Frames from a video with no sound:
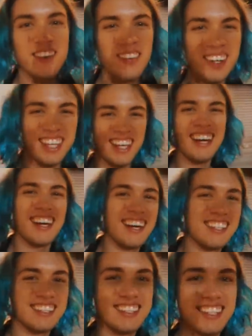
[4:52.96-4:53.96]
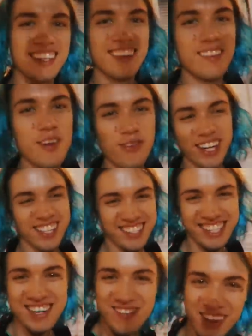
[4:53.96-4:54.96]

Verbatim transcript: Fuck yeah, guys. We fucking did it,